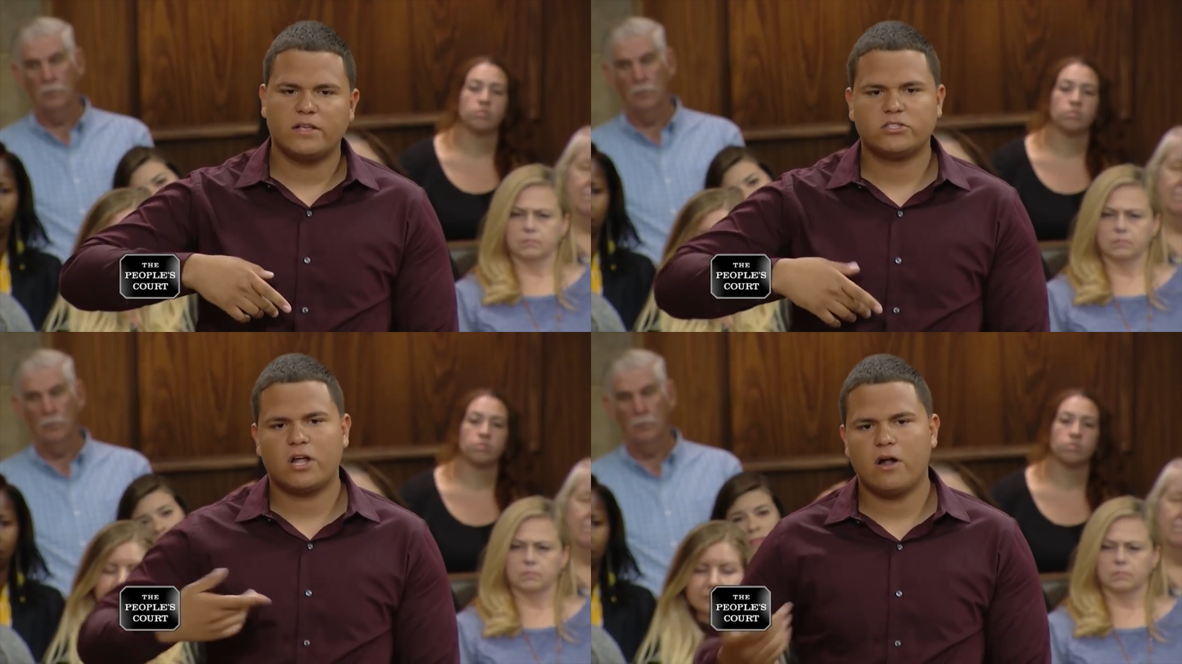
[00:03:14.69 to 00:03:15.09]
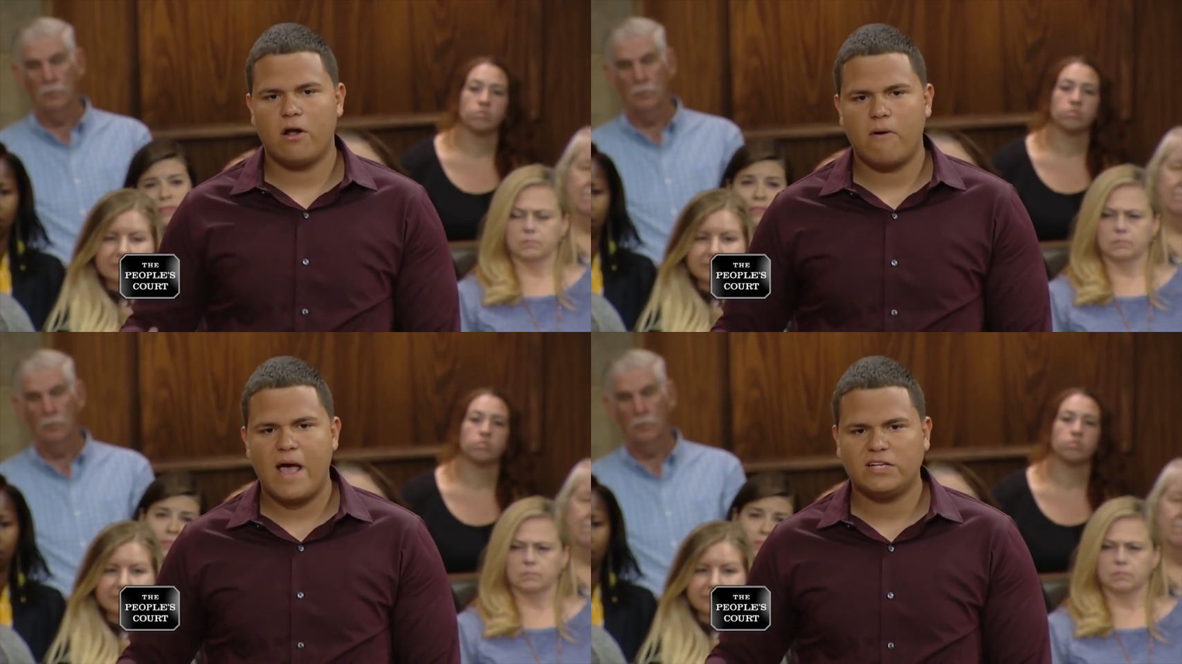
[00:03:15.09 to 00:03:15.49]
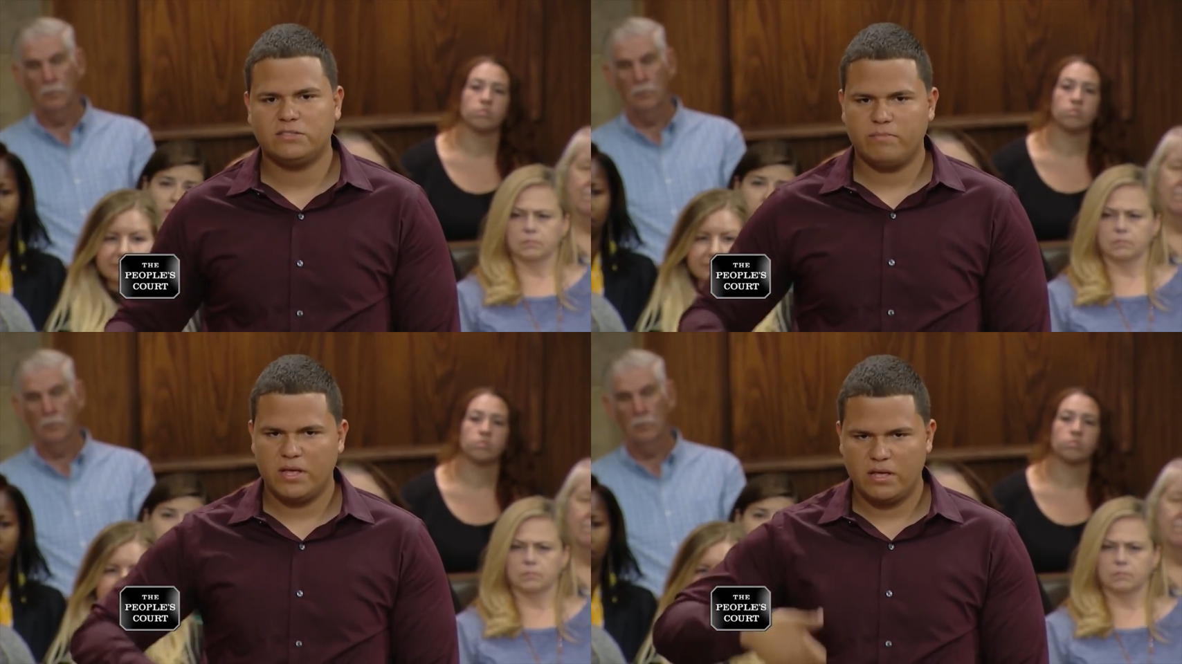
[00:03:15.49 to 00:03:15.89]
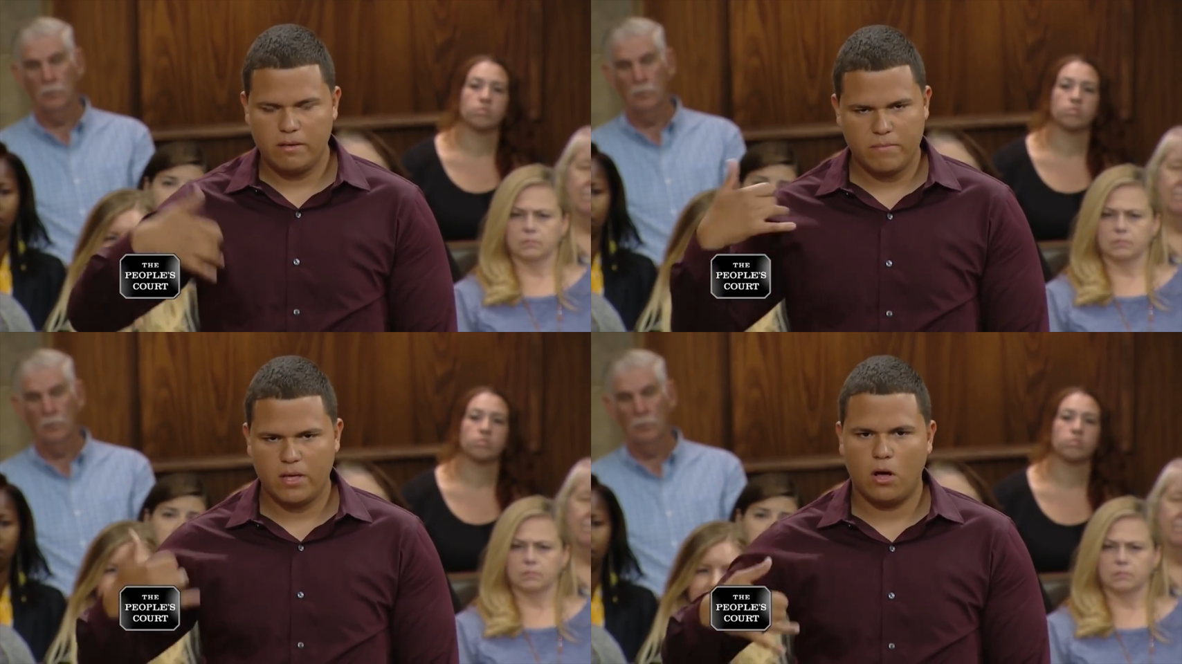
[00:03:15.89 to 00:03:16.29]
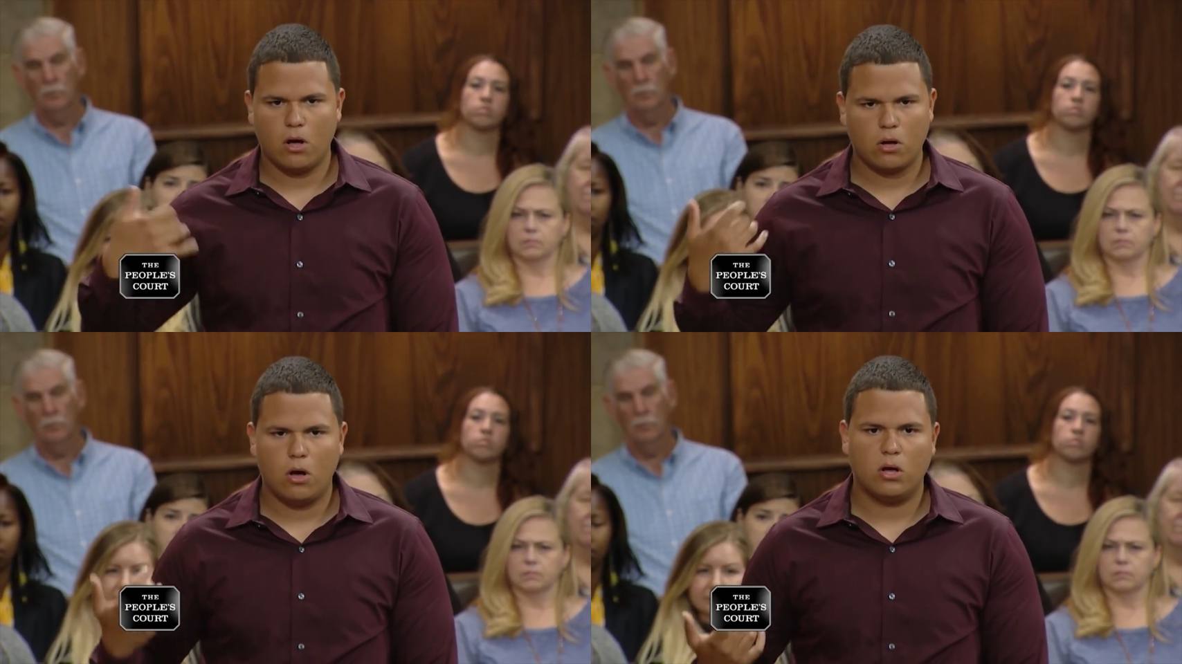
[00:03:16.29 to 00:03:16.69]
Speaker 1: and started harassing me, giving me all
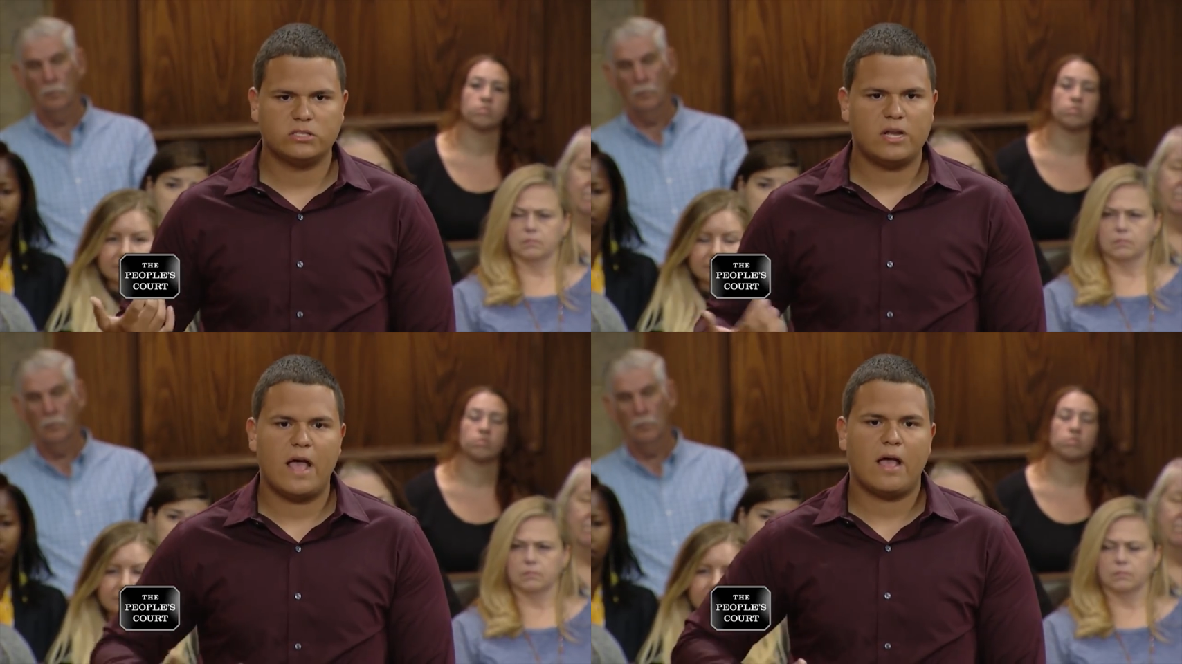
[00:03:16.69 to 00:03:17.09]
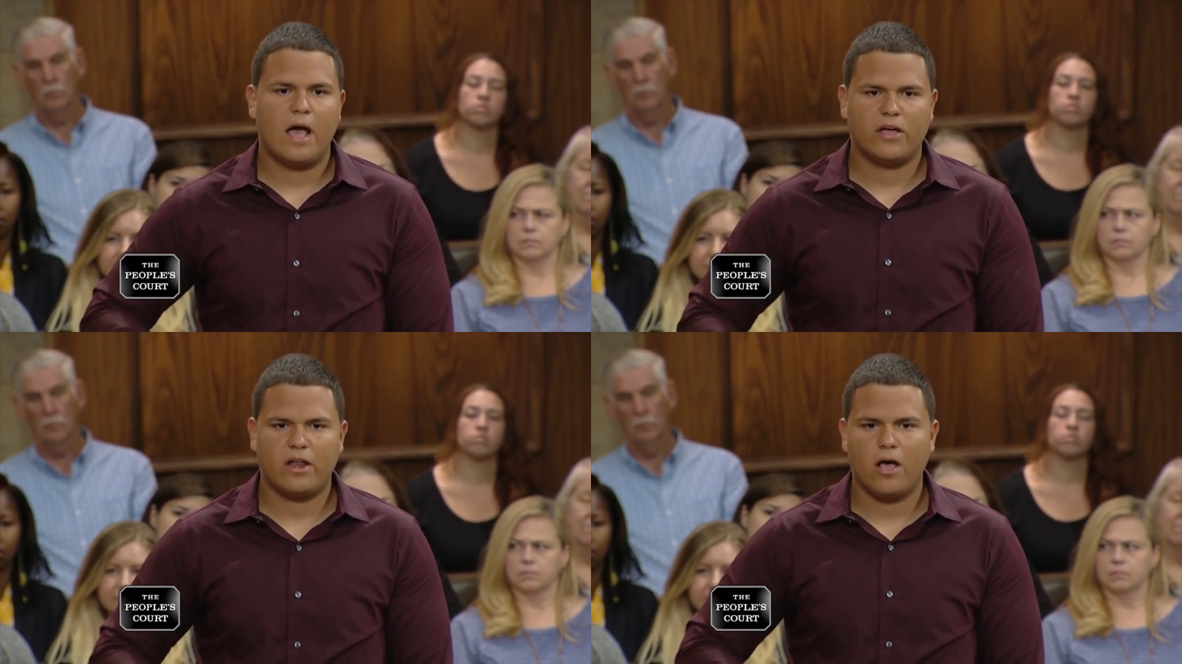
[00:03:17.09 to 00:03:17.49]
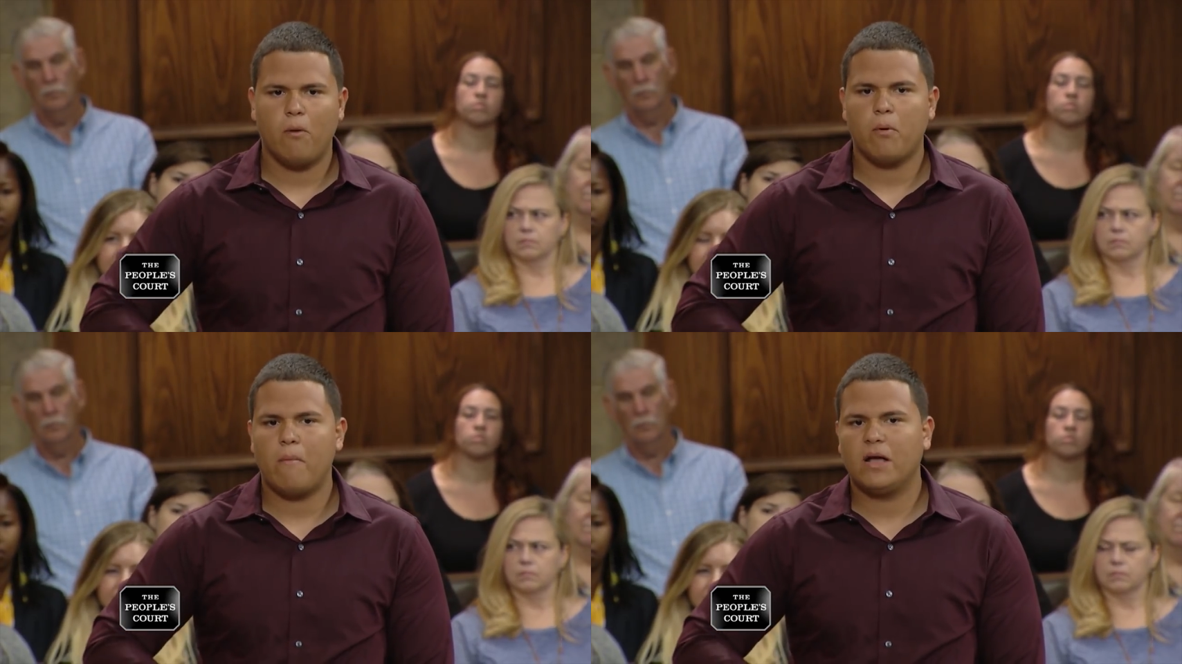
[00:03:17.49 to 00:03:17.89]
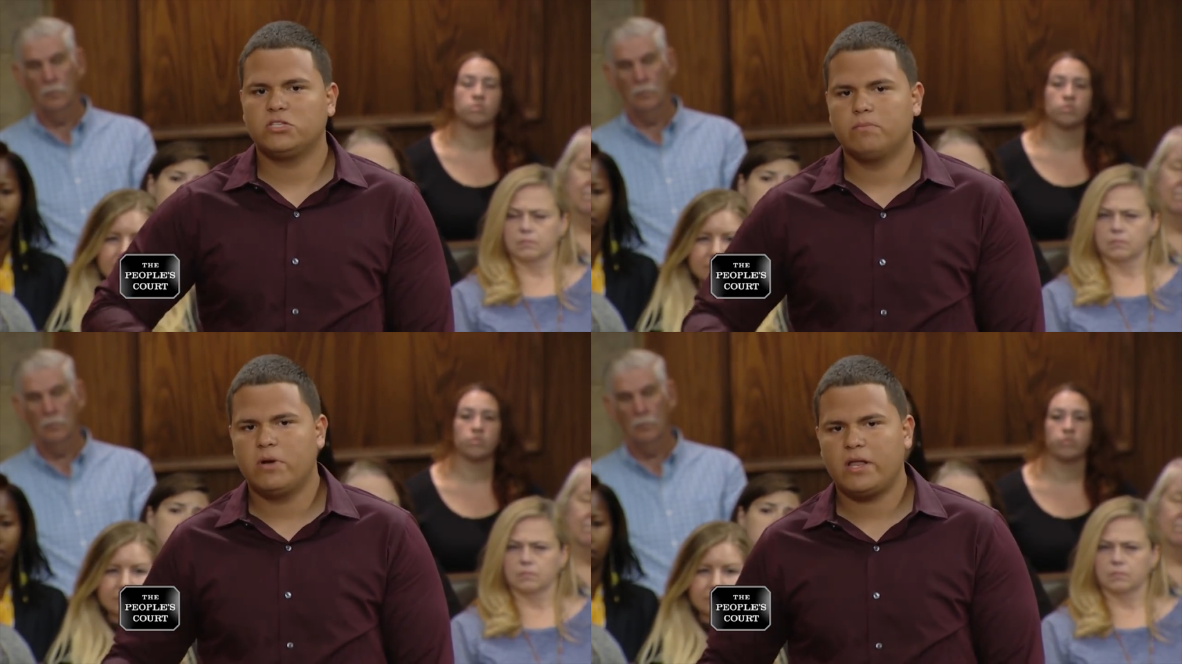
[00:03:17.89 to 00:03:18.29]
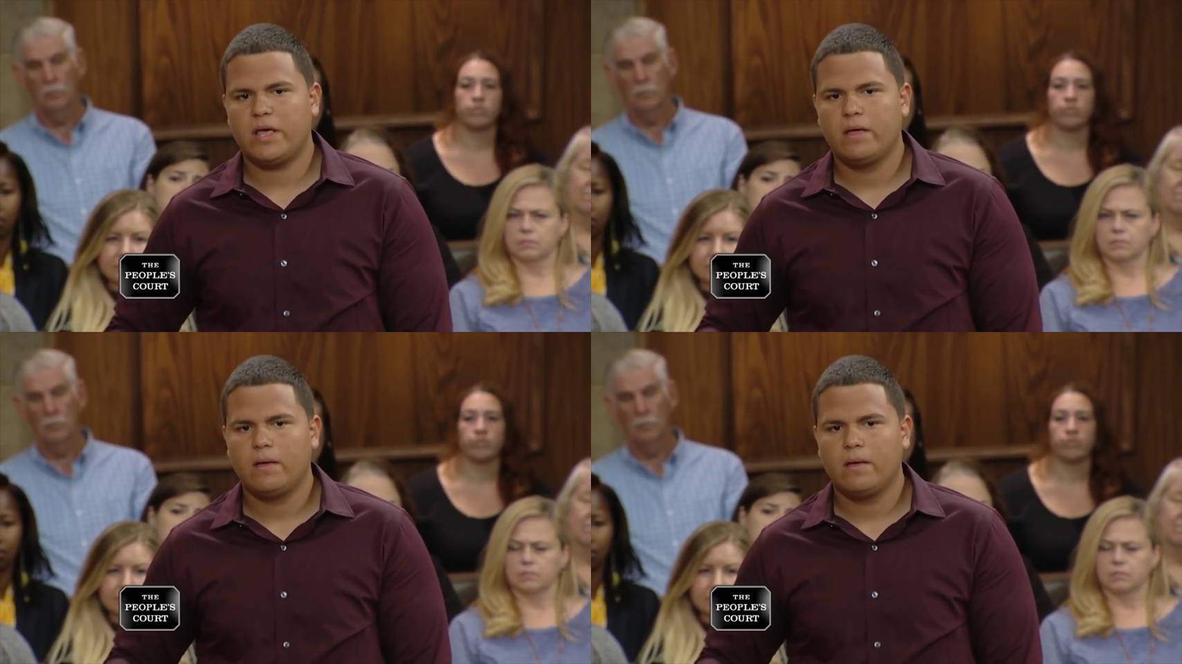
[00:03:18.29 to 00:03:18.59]
calls, and I, I couldn't help him out till Monday.